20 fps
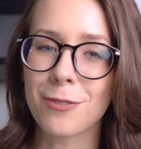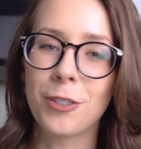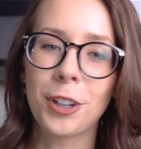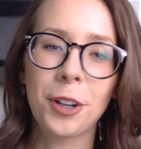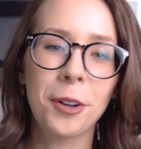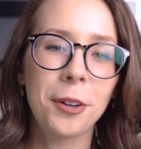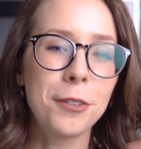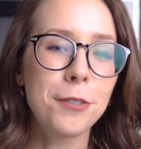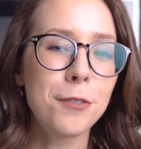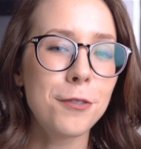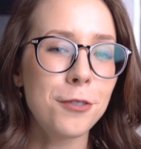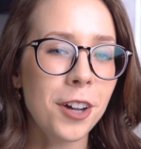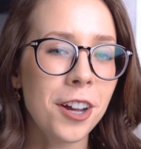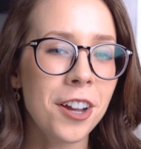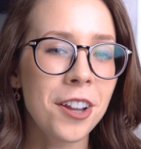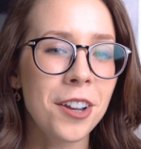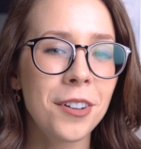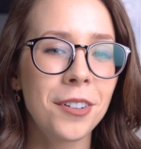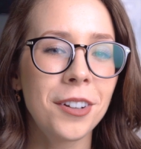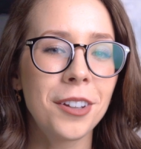very
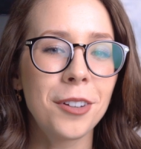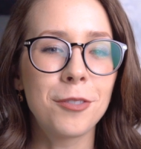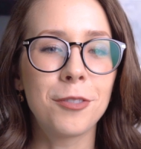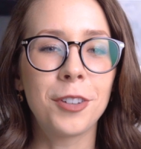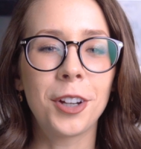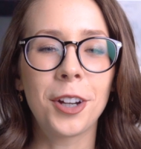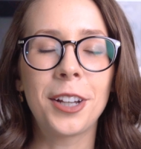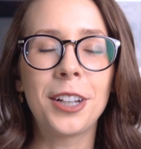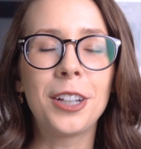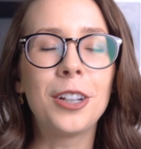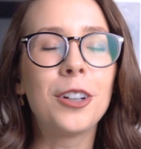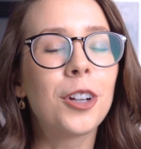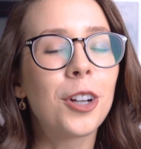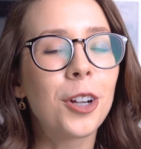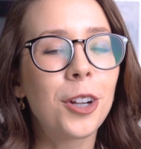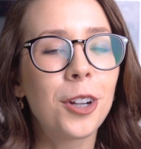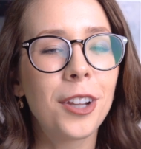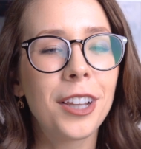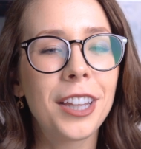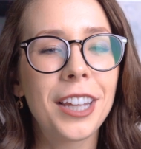fun, very
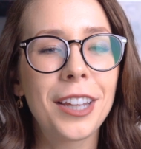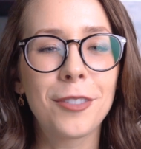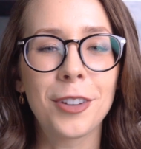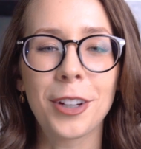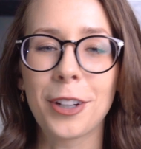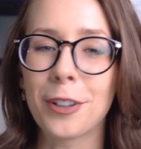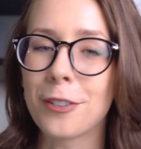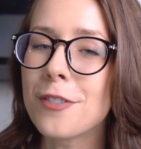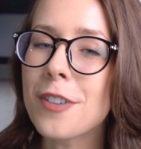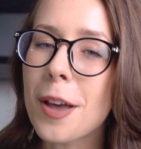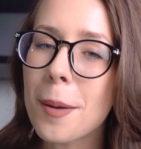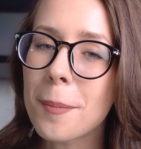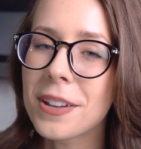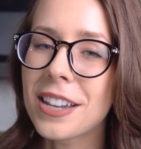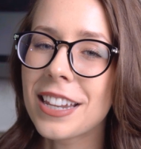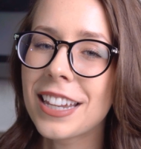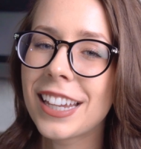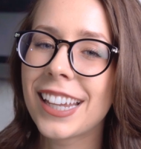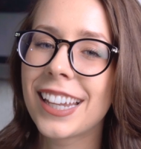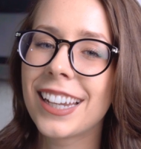girly, very
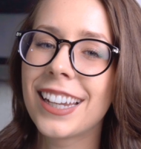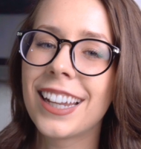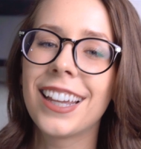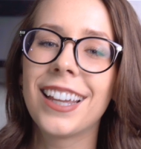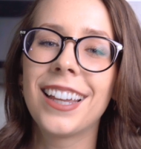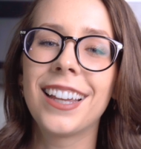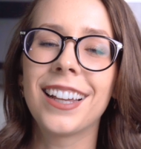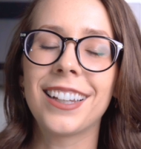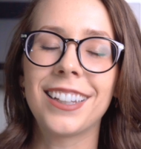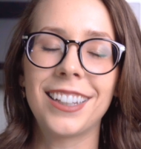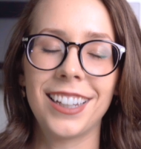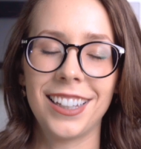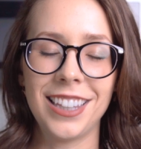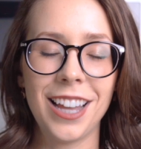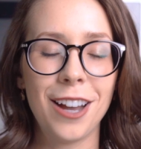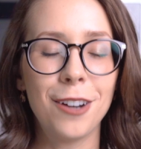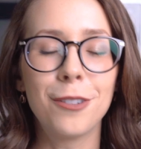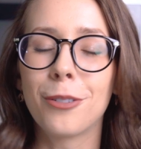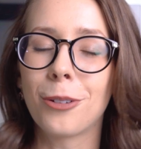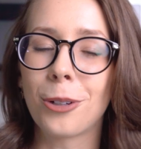feminine, get
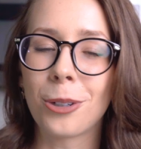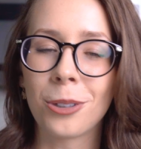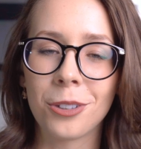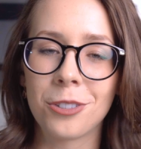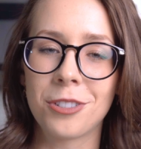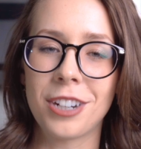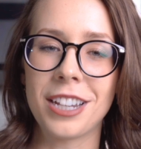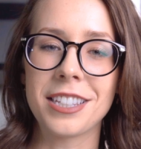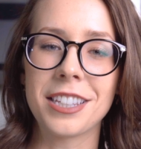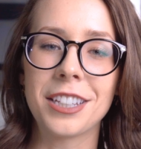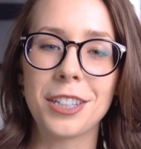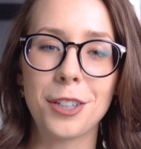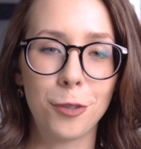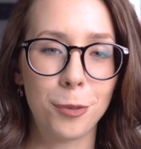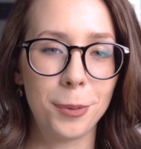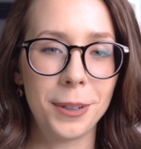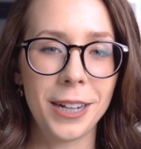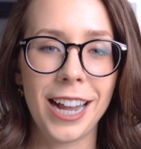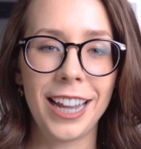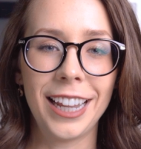that floral dress that you've
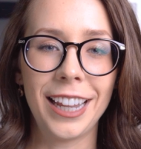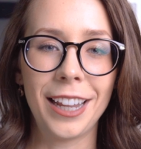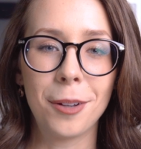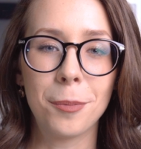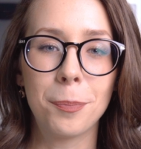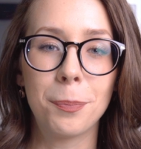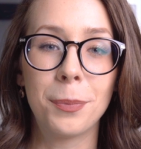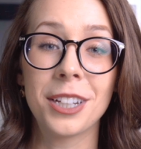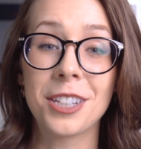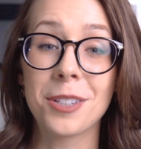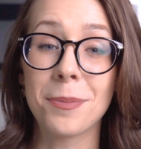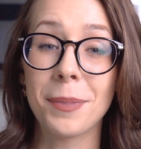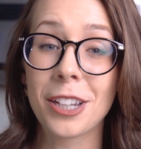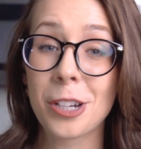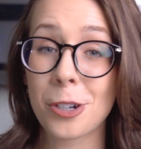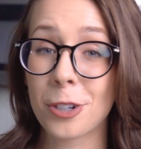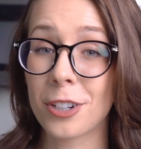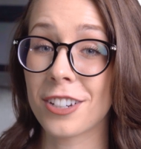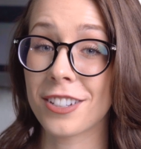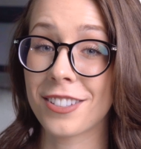been eyeing. But to make
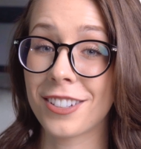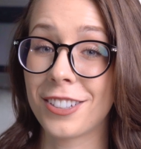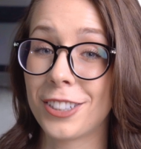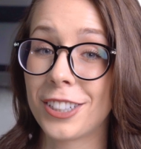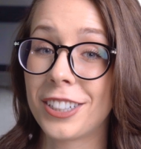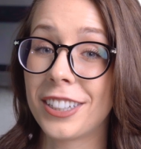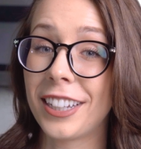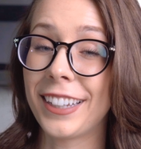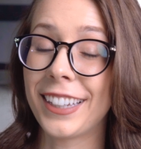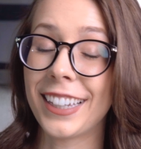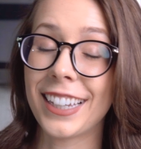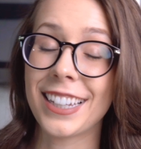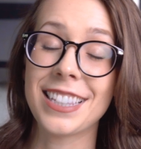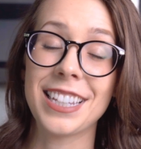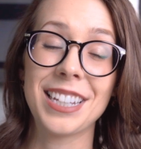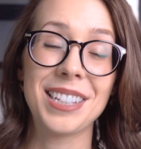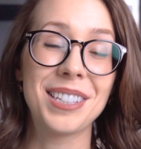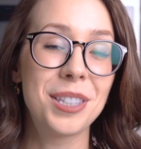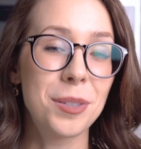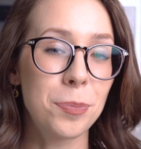sure it doesn't look like it's
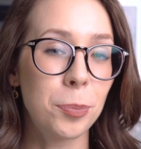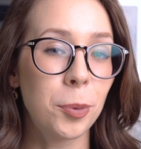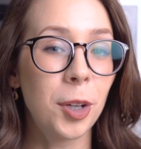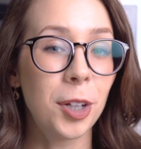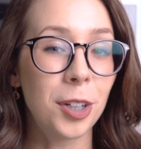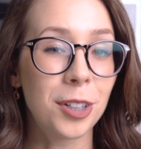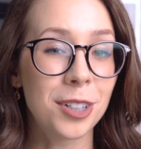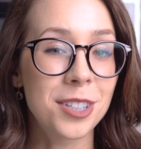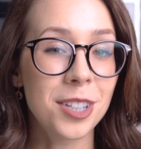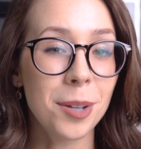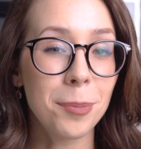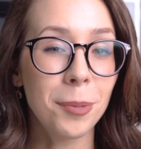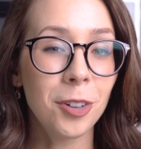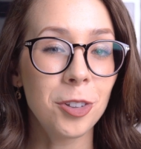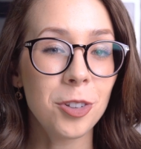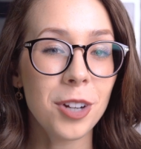a spring or summer